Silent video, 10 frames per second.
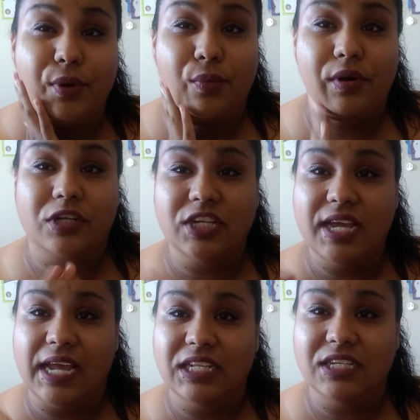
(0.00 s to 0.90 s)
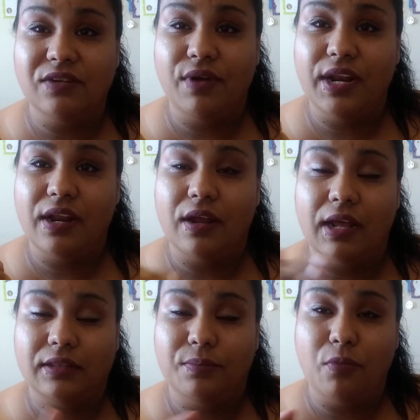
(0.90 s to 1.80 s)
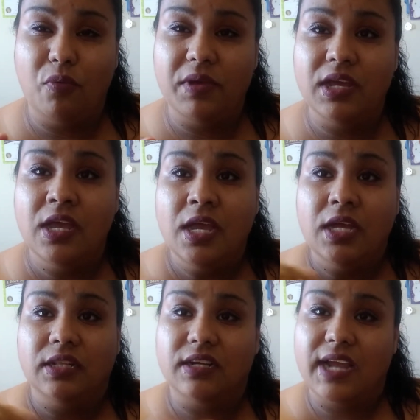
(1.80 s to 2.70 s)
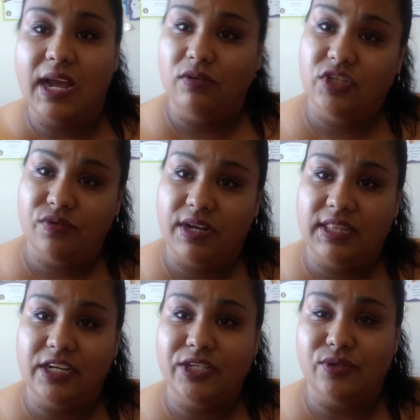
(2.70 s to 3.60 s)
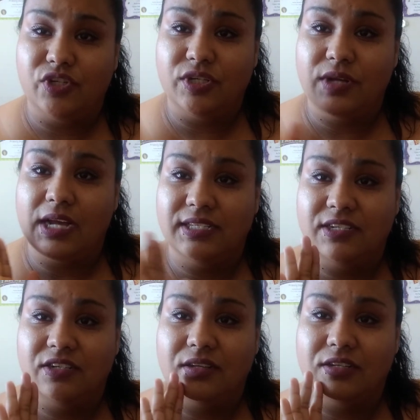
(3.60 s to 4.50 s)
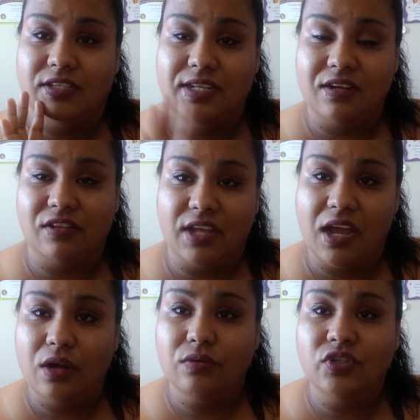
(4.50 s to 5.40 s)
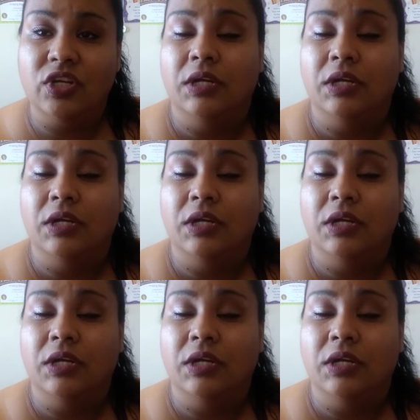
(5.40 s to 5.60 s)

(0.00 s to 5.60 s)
but where she hangs it right at the moment, the couch is right there, so she has to just start sitting on the couch.